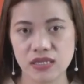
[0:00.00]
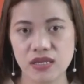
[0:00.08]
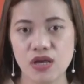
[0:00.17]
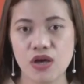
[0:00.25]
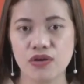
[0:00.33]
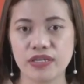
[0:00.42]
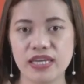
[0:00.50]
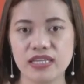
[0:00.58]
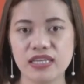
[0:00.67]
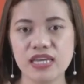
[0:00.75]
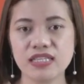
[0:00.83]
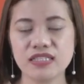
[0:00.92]
Okay,
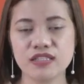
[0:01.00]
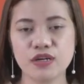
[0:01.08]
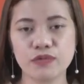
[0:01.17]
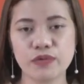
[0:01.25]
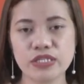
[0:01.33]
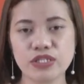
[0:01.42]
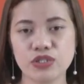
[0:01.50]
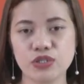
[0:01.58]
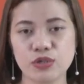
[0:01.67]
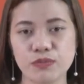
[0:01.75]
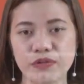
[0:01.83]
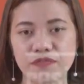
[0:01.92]
kids, now question number
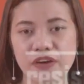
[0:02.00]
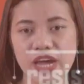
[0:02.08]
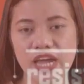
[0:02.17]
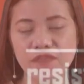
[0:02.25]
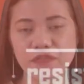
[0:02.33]
5 for the